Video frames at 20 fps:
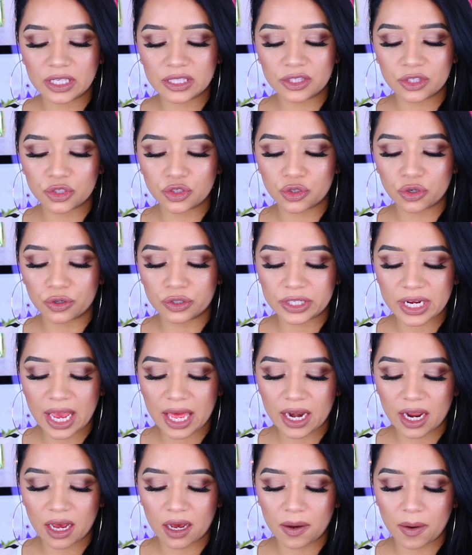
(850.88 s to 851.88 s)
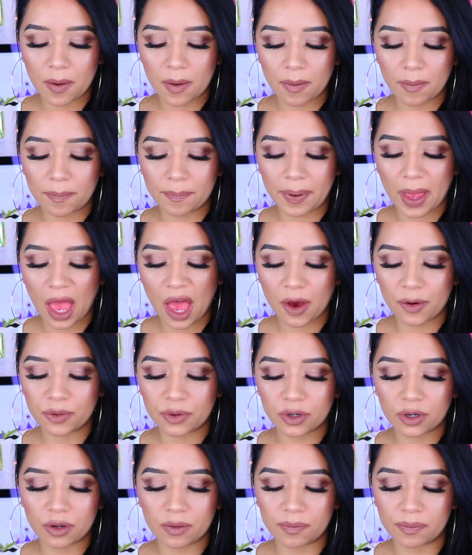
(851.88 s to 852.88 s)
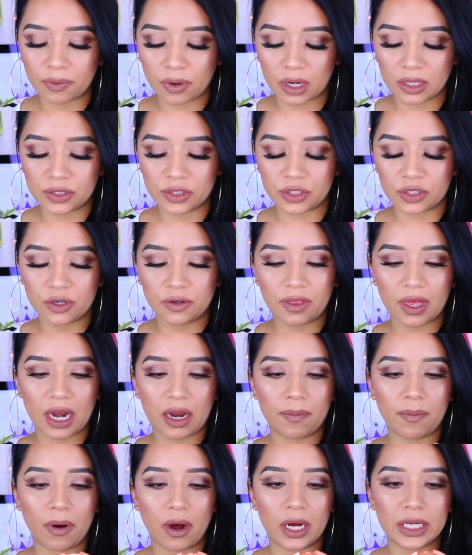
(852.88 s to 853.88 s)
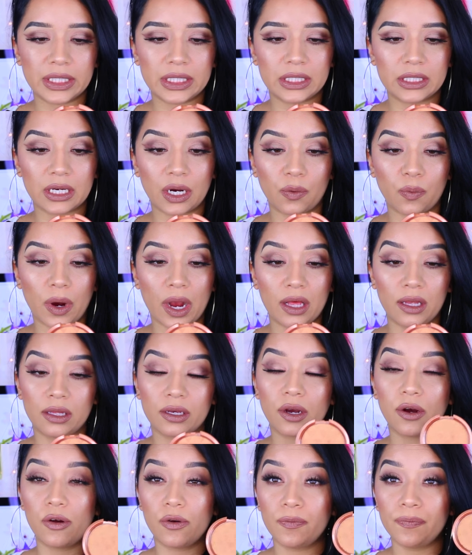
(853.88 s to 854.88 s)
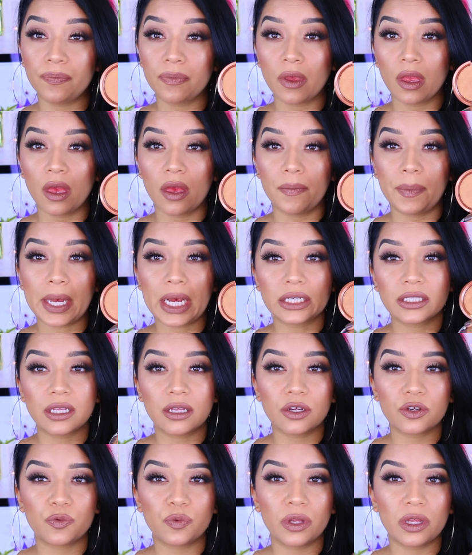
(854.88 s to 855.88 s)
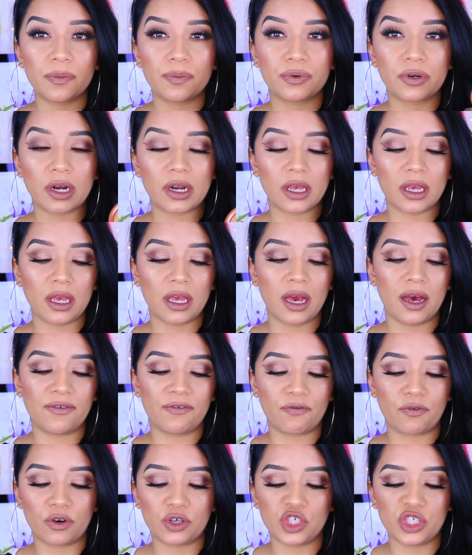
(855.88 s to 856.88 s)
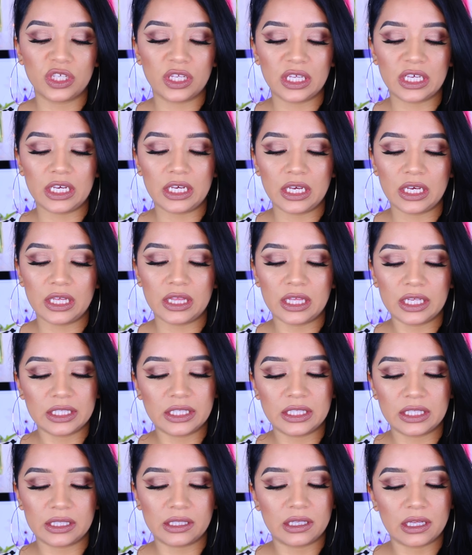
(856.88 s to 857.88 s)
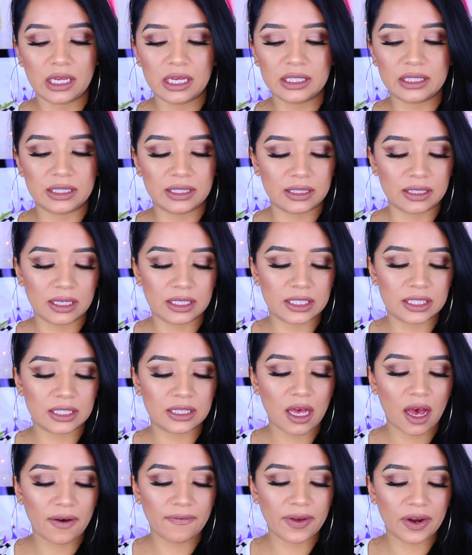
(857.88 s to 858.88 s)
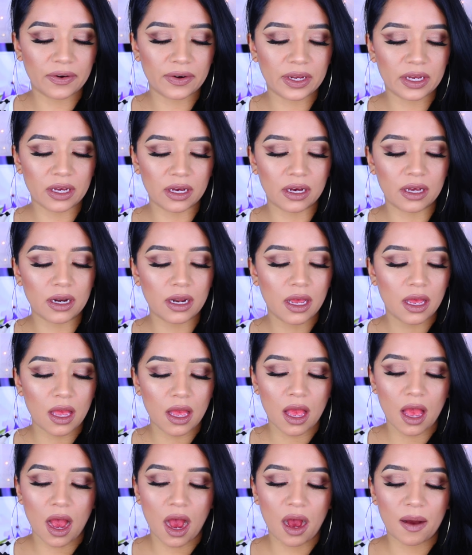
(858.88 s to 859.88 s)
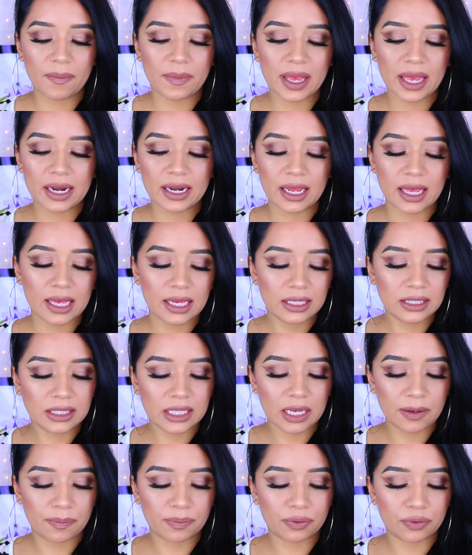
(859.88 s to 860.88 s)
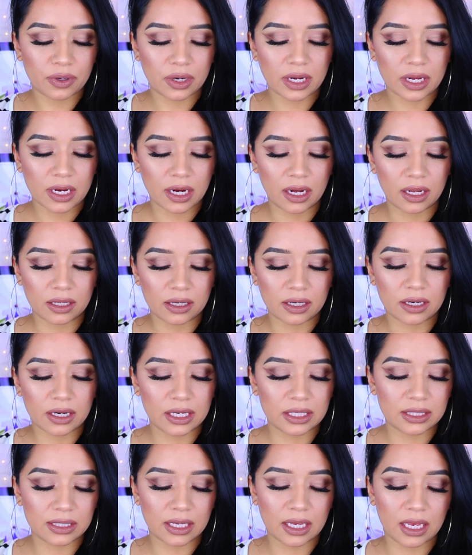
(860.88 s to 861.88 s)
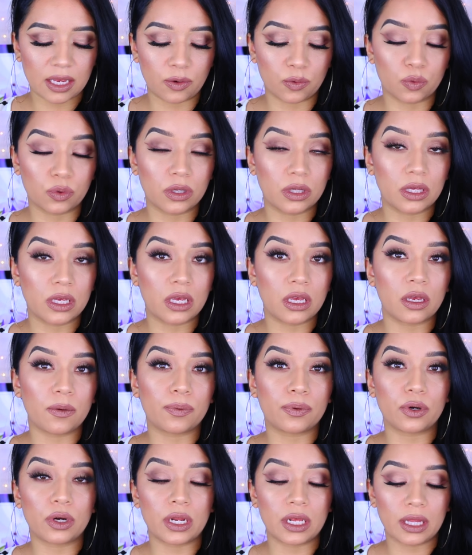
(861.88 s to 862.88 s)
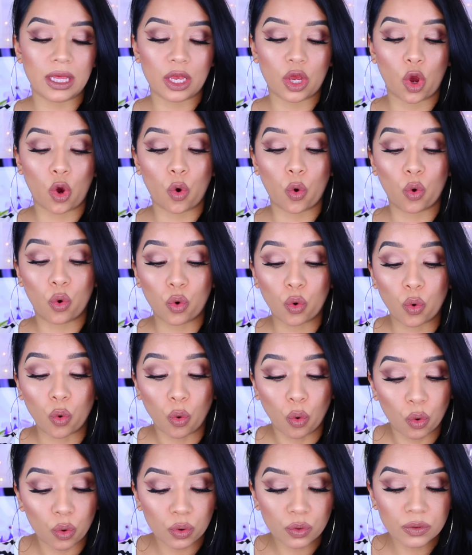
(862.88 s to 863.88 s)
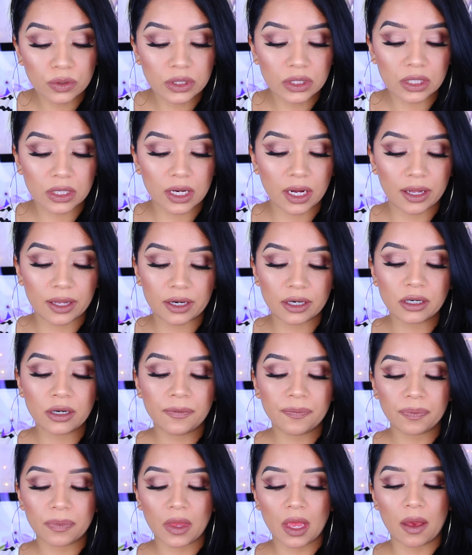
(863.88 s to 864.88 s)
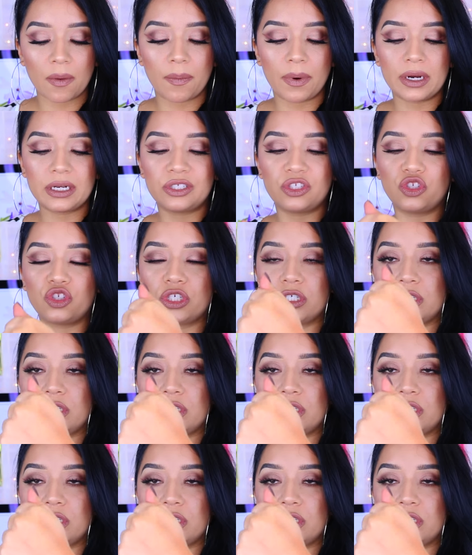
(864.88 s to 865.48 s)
this Jordana powder bronzer that I bought a while ago because it looked really pretty. Unfortunately, this it's it's not very good. Um, it is a pretty color. It's a really pretty like gold color, but it's